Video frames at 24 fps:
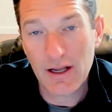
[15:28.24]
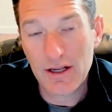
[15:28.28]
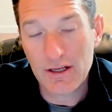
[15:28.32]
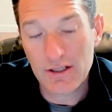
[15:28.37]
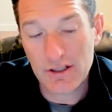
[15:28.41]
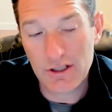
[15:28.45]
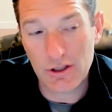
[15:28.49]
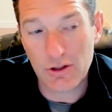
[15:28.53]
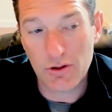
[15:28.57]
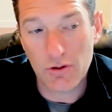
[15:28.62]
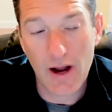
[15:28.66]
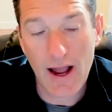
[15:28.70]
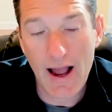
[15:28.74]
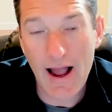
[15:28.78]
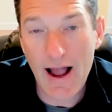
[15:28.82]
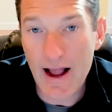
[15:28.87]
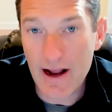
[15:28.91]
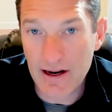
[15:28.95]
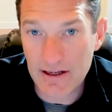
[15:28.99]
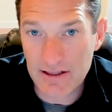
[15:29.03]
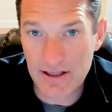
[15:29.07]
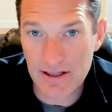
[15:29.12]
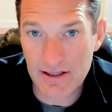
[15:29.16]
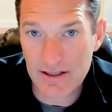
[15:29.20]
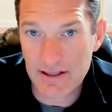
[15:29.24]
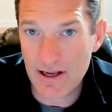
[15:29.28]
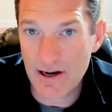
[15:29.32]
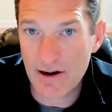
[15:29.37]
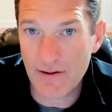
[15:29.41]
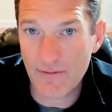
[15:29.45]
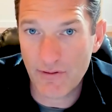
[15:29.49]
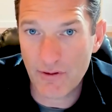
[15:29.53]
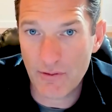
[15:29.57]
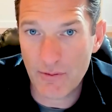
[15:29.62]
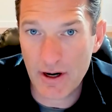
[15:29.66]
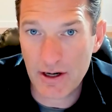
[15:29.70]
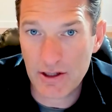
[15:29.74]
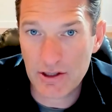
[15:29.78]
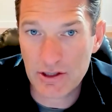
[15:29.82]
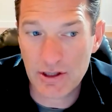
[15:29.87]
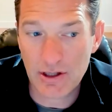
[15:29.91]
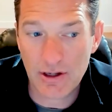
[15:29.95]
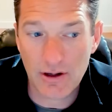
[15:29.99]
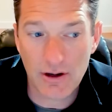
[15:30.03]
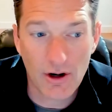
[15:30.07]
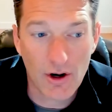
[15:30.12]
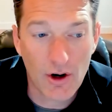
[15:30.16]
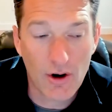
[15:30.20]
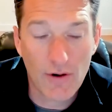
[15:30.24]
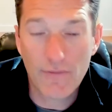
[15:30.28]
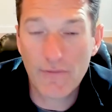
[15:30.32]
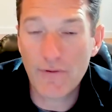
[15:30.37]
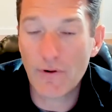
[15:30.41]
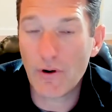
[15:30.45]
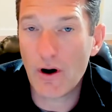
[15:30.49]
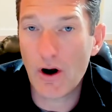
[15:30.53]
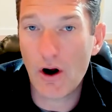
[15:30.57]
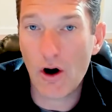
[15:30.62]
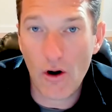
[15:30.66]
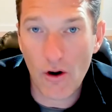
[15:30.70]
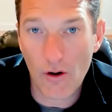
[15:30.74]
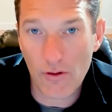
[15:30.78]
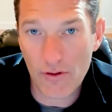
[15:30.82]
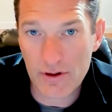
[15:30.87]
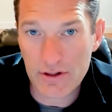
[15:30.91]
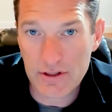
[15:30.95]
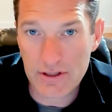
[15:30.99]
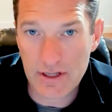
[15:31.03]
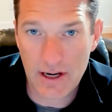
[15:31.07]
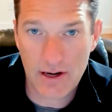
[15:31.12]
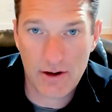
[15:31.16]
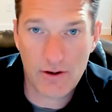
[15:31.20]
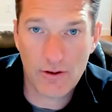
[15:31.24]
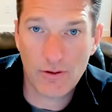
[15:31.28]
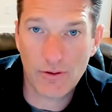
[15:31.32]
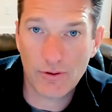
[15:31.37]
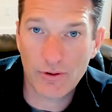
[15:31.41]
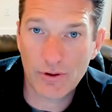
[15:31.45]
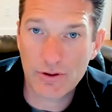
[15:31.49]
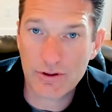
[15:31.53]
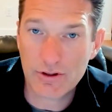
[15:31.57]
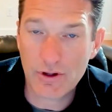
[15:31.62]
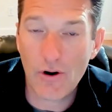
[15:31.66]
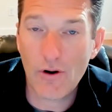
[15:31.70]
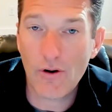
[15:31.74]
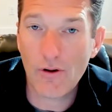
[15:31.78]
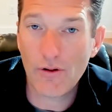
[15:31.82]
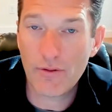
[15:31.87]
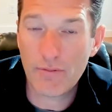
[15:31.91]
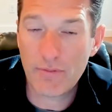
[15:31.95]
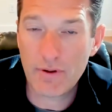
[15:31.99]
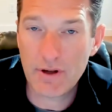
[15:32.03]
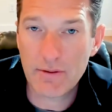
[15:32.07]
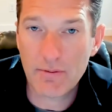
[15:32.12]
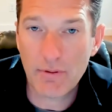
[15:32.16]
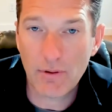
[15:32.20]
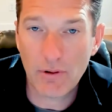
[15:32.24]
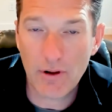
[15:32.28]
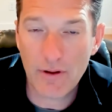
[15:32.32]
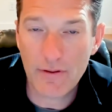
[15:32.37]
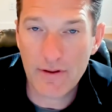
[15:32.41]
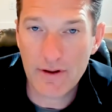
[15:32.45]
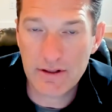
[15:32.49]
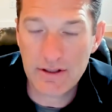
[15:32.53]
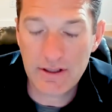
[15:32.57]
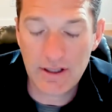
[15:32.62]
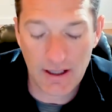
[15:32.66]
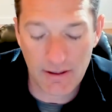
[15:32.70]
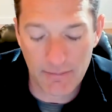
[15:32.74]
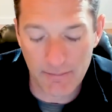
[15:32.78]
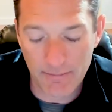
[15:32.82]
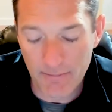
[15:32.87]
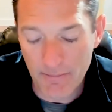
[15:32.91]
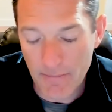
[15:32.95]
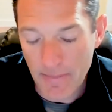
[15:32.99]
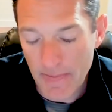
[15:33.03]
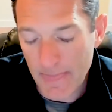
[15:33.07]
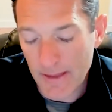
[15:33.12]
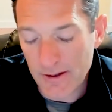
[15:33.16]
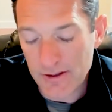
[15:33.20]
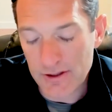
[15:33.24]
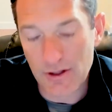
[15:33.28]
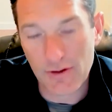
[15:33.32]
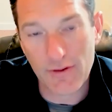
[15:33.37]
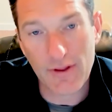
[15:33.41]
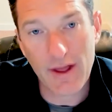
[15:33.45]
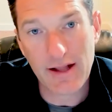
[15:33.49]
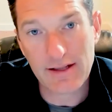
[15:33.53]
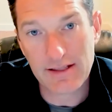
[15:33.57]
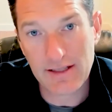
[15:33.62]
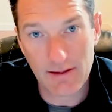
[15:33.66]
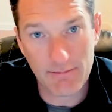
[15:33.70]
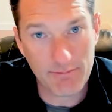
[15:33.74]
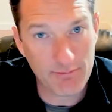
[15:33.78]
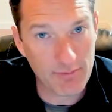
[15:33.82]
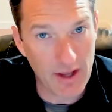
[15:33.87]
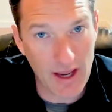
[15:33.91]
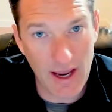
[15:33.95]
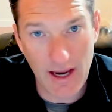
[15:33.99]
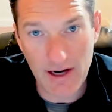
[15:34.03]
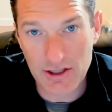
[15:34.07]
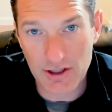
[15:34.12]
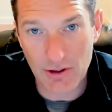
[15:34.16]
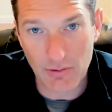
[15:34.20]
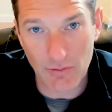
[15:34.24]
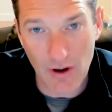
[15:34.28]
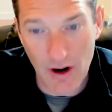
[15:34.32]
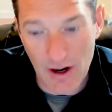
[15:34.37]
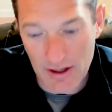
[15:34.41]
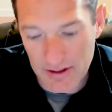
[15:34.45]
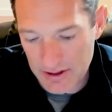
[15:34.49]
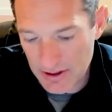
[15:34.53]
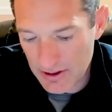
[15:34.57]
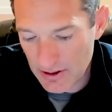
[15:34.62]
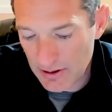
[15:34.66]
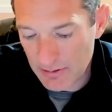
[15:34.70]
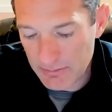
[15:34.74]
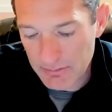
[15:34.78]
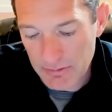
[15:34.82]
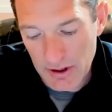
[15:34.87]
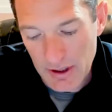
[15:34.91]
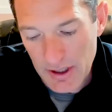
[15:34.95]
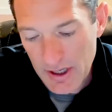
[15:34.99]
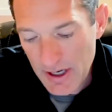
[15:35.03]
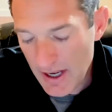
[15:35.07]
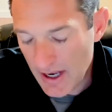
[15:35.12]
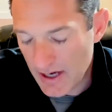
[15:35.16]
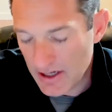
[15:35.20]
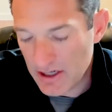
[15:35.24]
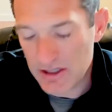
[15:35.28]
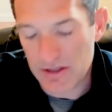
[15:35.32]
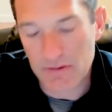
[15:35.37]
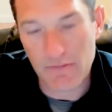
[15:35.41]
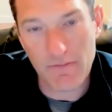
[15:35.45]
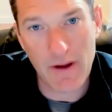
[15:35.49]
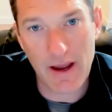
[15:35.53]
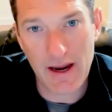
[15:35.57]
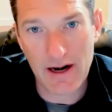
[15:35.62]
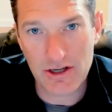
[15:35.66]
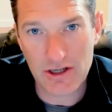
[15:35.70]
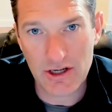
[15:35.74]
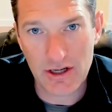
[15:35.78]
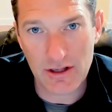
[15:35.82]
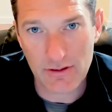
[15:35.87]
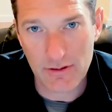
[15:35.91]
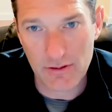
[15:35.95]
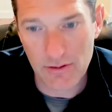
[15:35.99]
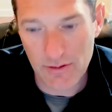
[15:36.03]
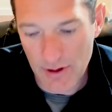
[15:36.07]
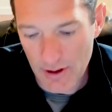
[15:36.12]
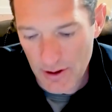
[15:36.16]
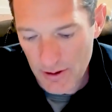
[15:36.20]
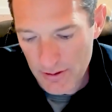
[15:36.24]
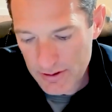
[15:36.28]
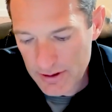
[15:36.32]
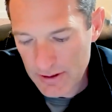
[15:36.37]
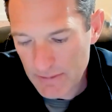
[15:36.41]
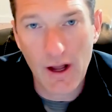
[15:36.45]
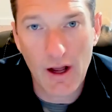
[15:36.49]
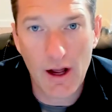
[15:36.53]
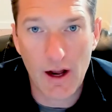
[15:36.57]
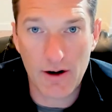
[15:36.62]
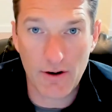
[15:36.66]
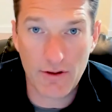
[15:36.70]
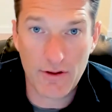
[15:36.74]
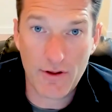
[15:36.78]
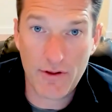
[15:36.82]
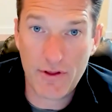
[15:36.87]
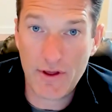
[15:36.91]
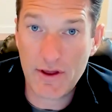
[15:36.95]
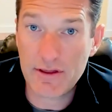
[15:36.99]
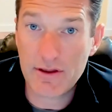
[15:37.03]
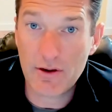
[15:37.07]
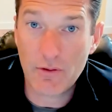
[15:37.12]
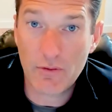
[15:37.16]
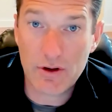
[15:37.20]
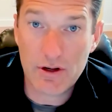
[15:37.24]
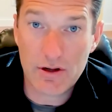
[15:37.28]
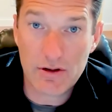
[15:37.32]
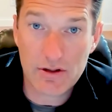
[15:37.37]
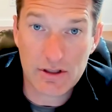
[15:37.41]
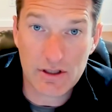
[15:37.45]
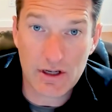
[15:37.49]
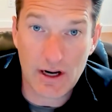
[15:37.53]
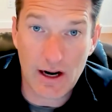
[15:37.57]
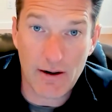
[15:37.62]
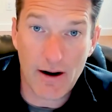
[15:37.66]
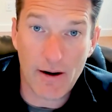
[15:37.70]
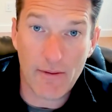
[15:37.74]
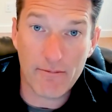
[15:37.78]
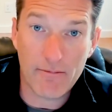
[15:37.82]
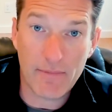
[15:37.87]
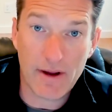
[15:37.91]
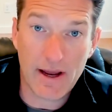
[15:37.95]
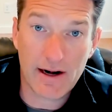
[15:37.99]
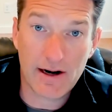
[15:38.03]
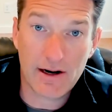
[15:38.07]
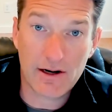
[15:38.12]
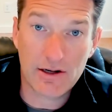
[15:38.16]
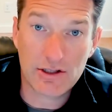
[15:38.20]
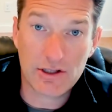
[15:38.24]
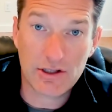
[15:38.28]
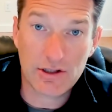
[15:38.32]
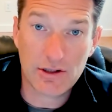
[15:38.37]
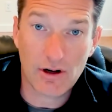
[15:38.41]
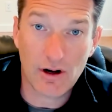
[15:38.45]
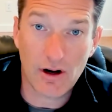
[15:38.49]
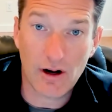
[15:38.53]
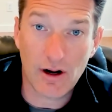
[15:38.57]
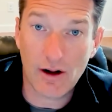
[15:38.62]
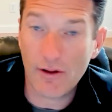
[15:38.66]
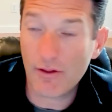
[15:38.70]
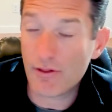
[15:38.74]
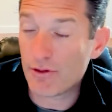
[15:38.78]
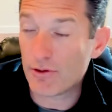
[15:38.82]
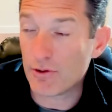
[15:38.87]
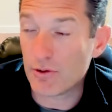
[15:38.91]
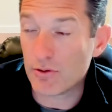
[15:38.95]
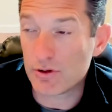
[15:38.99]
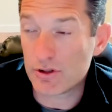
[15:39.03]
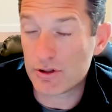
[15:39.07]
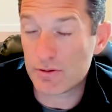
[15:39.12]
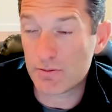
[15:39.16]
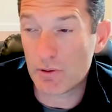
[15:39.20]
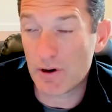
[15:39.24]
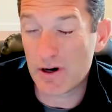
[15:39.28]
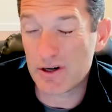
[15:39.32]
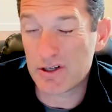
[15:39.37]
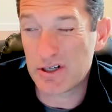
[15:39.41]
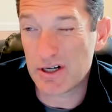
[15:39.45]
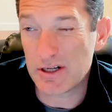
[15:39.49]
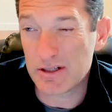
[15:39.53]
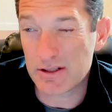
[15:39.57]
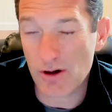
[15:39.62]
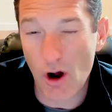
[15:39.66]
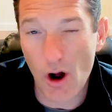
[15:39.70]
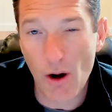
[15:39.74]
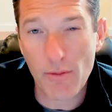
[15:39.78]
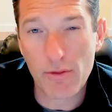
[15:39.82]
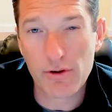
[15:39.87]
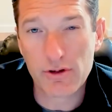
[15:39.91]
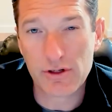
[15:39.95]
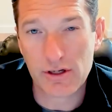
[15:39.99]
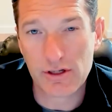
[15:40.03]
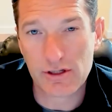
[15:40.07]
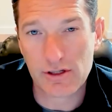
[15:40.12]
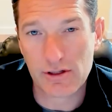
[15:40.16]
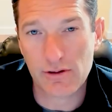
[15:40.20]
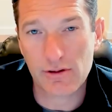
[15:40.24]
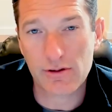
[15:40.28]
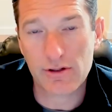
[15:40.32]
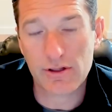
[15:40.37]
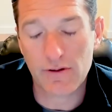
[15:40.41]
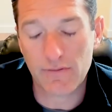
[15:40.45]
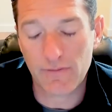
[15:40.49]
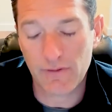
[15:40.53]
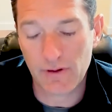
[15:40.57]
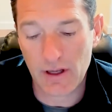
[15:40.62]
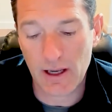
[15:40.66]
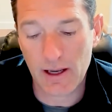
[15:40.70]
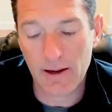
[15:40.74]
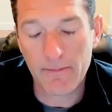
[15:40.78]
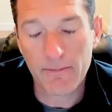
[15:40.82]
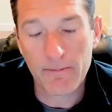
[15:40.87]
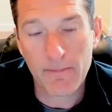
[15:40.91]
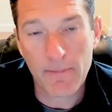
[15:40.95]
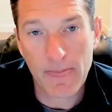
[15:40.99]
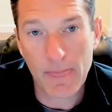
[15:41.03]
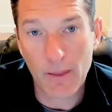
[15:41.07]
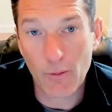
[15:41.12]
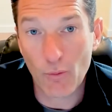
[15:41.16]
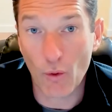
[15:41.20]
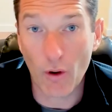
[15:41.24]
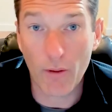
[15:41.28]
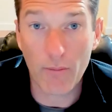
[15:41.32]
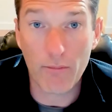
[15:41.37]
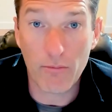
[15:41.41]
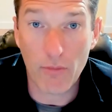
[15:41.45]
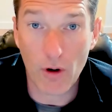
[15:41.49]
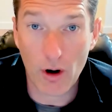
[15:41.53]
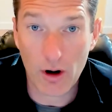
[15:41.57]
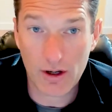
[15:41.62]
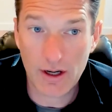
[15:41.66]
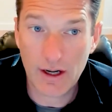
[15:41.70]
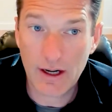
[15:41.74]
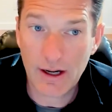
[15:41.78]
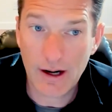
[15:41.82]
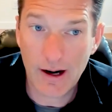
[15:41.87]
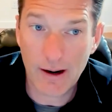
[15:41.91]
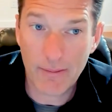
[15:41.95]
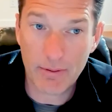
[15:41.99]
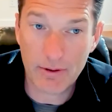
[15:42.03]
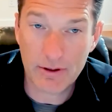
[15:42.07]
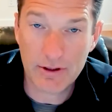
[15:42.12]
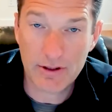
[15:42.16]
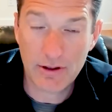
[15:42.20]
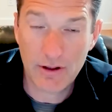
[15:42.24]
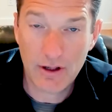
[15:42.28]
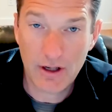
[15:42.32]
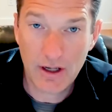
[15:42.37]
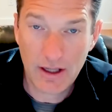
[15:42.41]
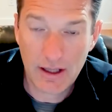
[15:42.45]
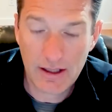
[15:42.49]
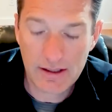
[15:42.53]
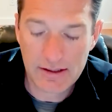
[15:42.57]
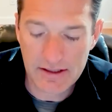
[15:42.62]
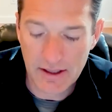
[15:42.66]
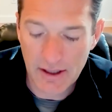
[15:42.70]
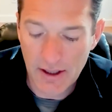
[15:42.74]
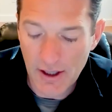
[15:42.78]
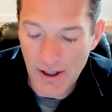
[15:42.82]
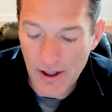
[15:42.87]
to access that information for all the stakeholders, all the people on the team. So that's agent roster and just managing through those. Another thing that we used to manage through spreadsheets almost exclusively were marketing opportunities.